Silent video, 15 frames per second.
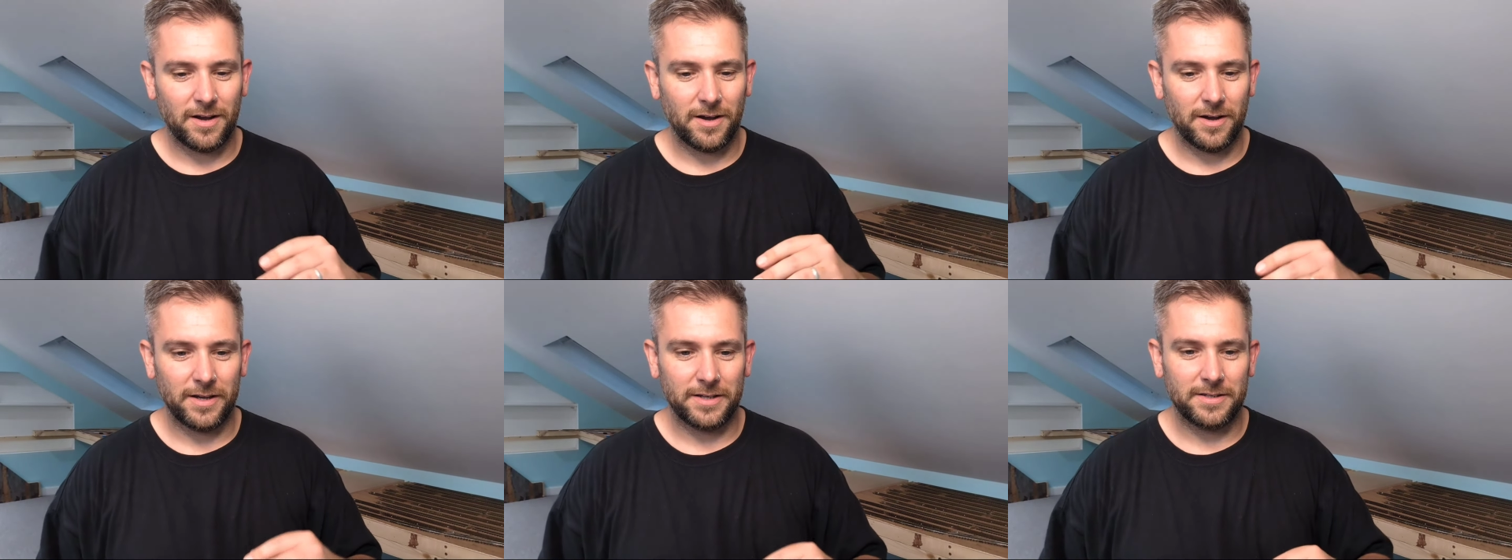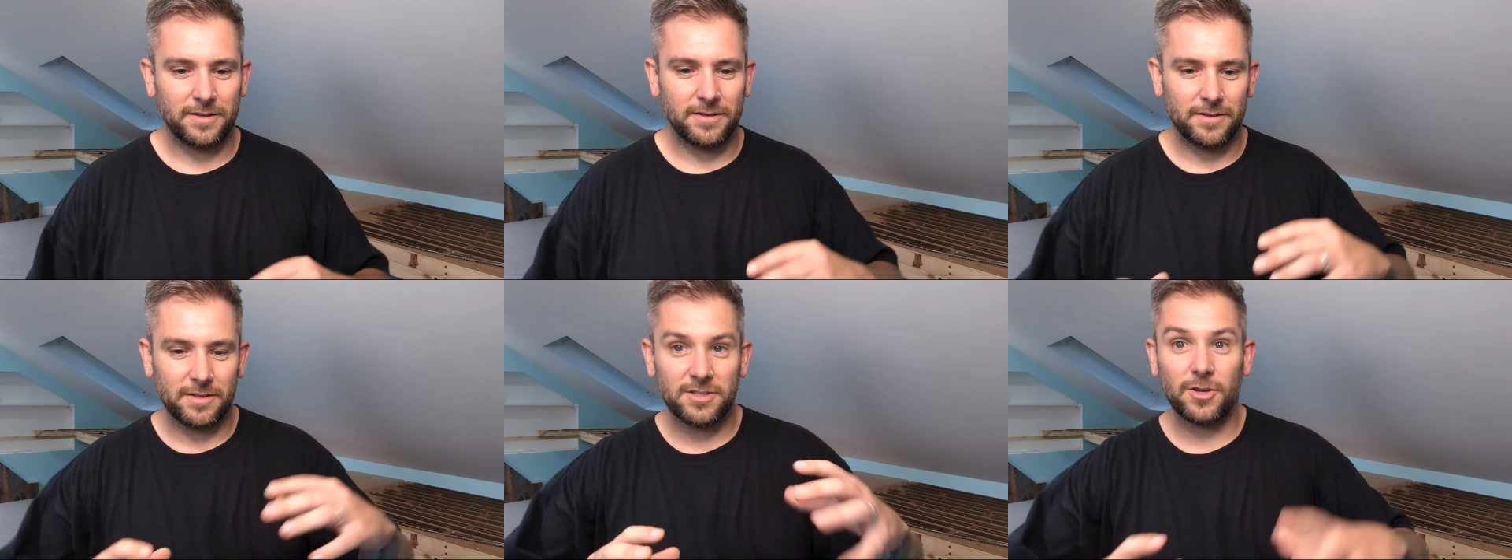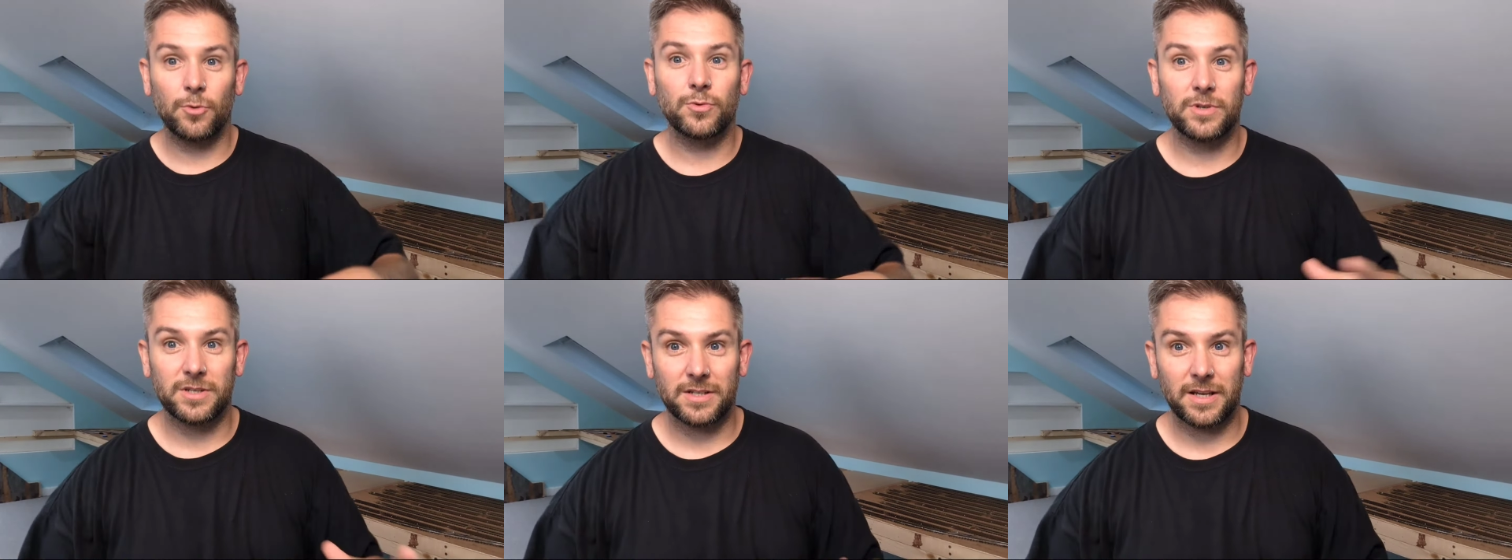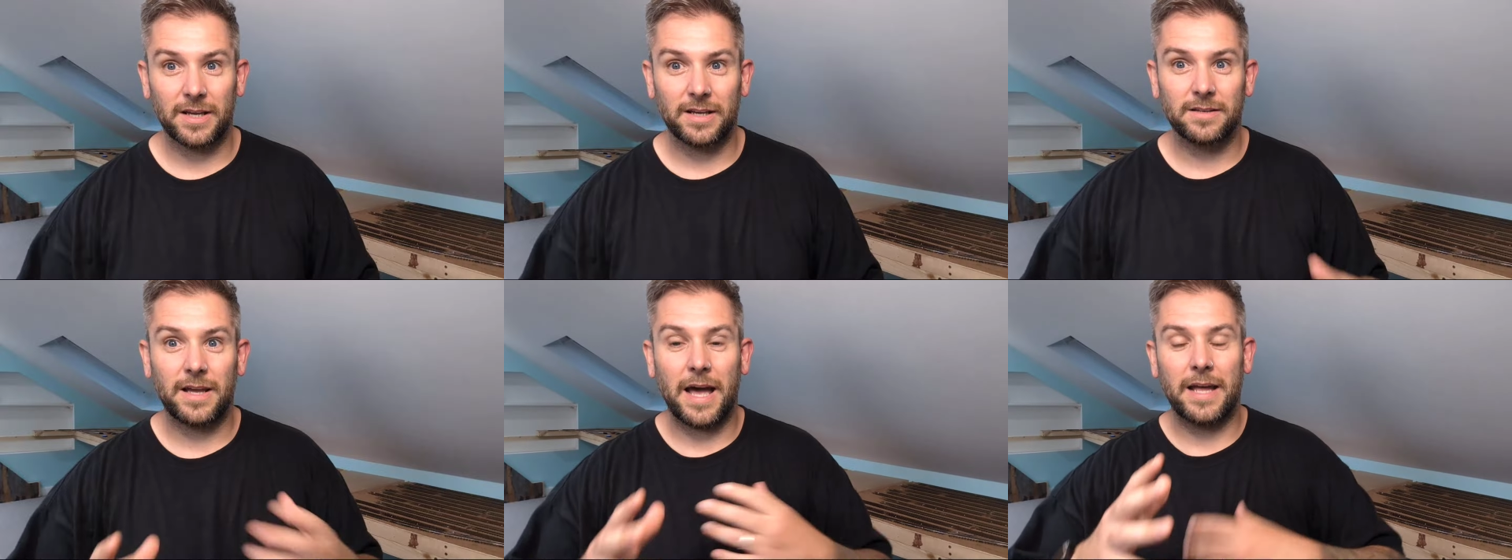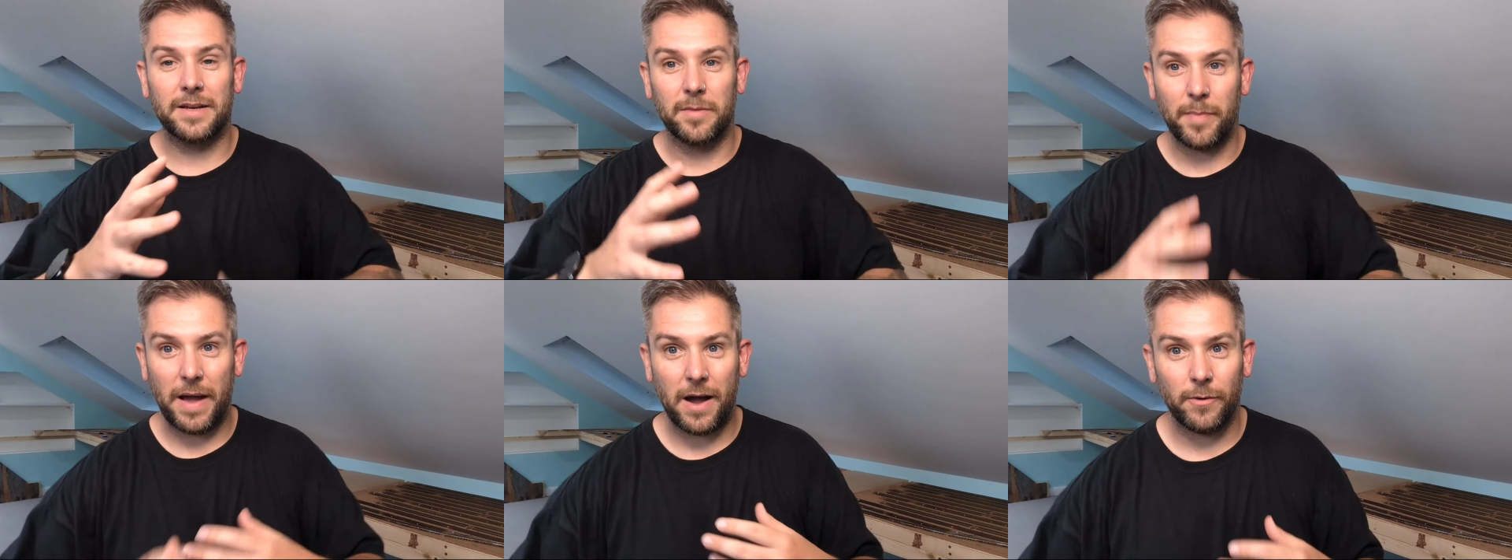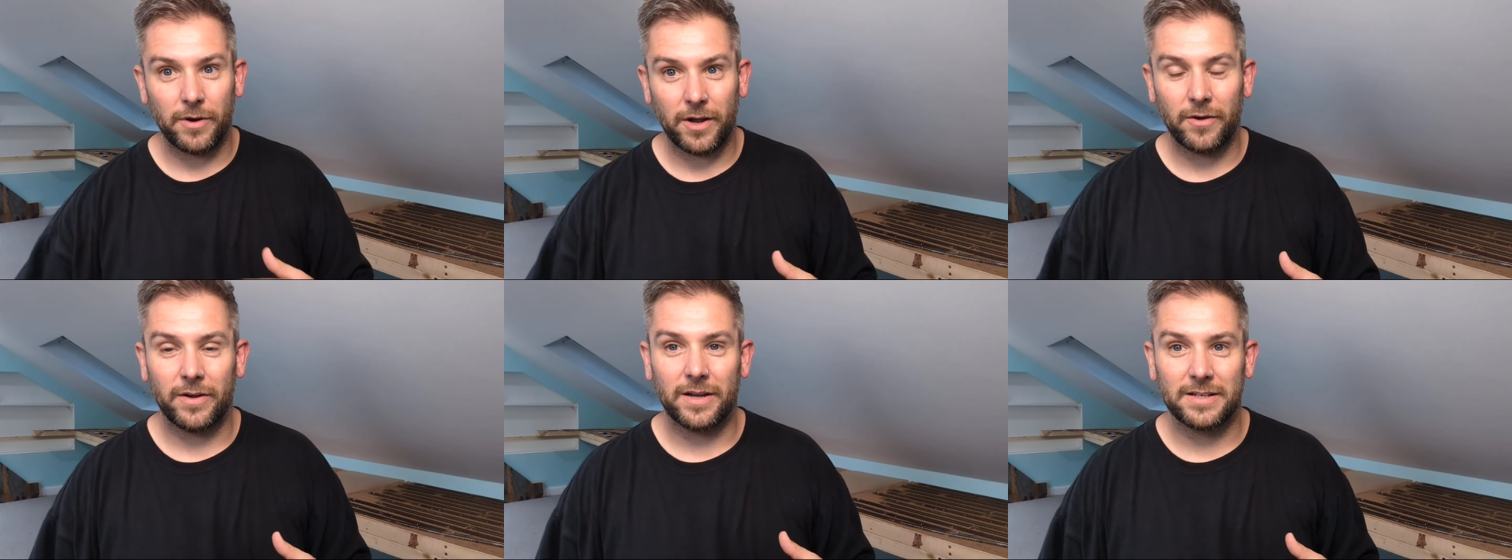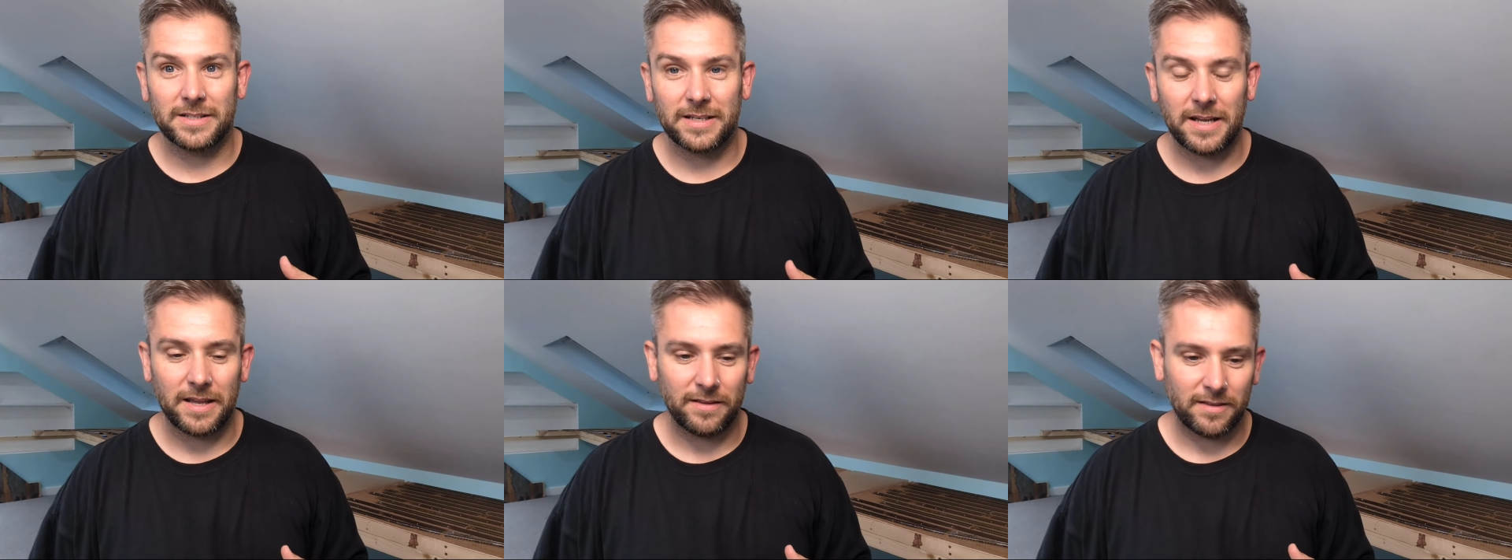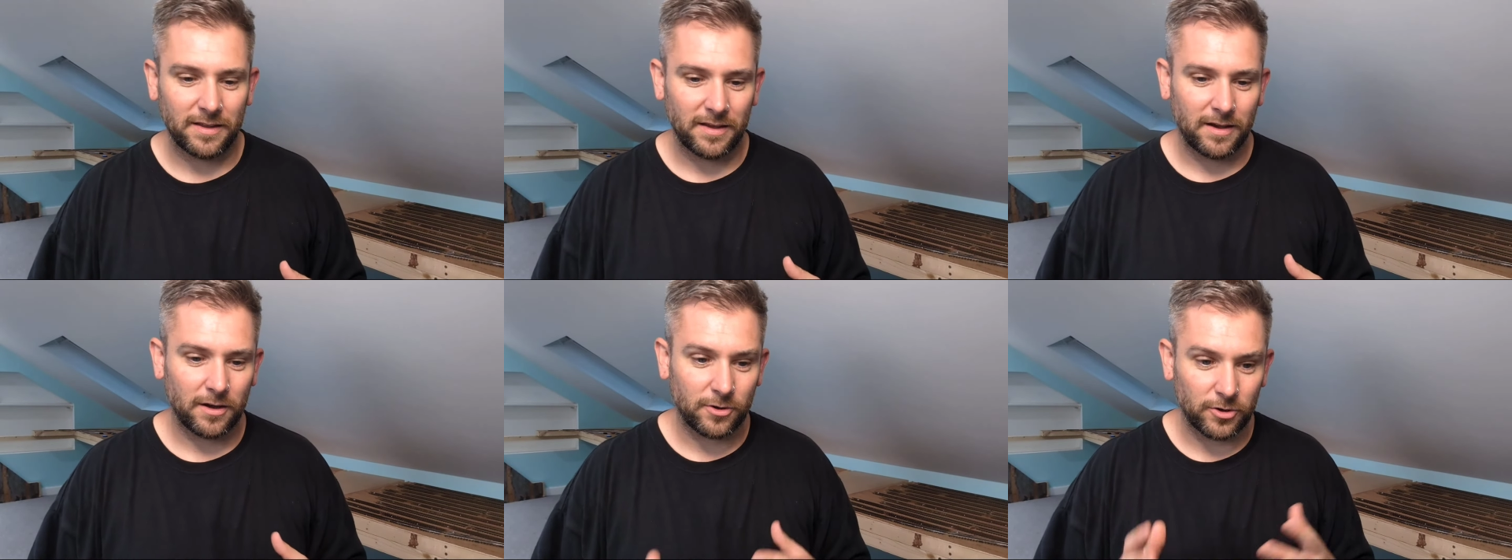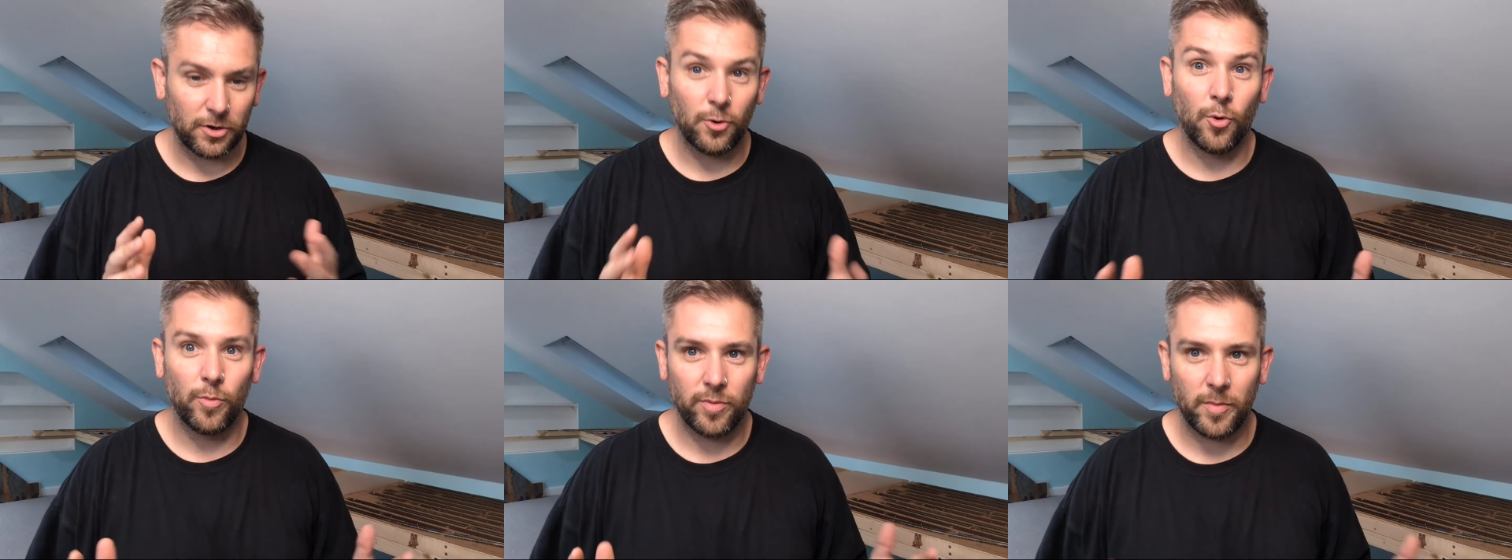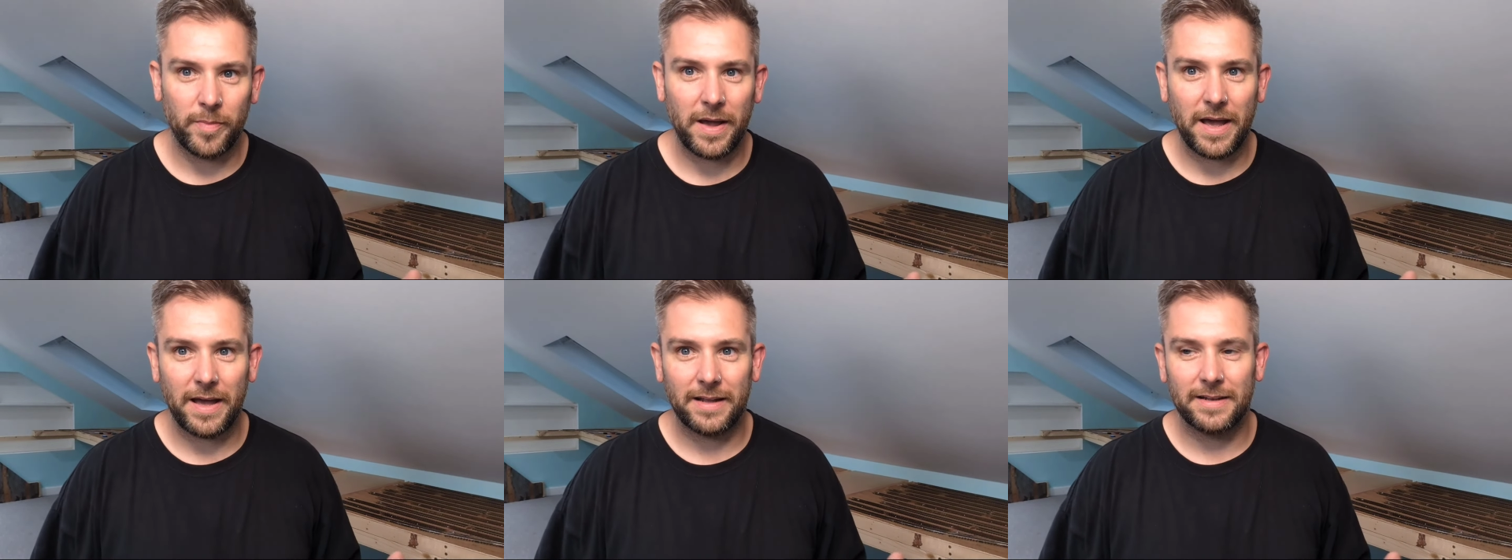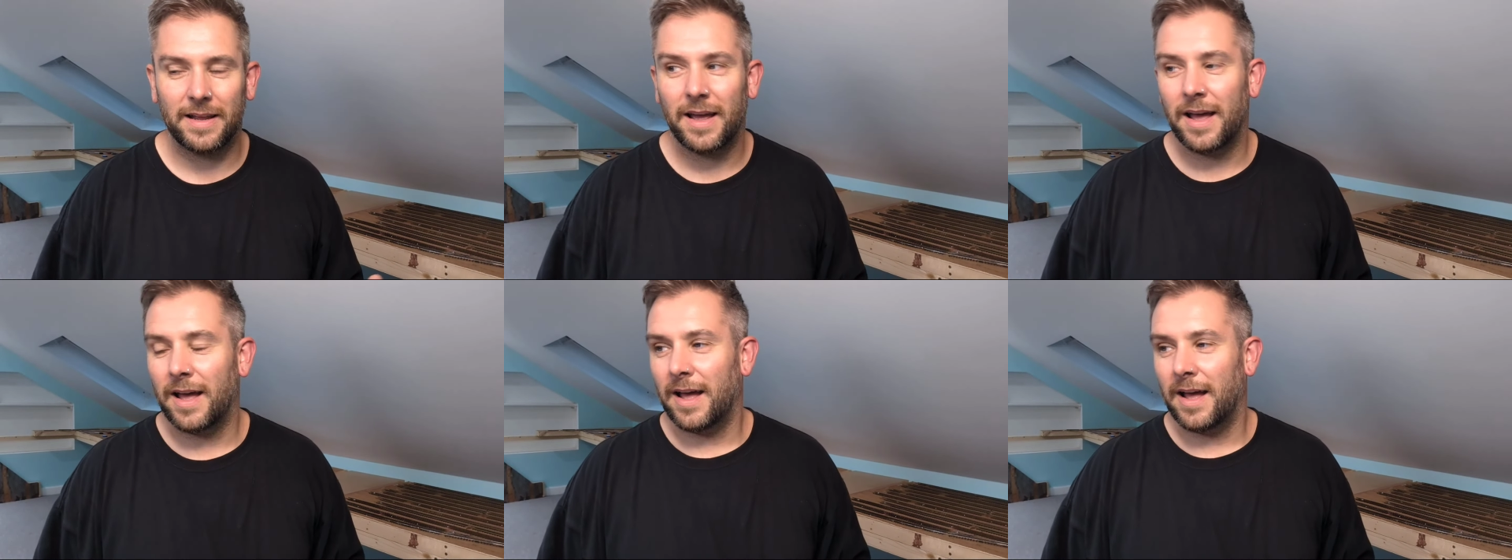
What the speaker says: I'd soldered it, had the power going underneath it, I got it all prepared.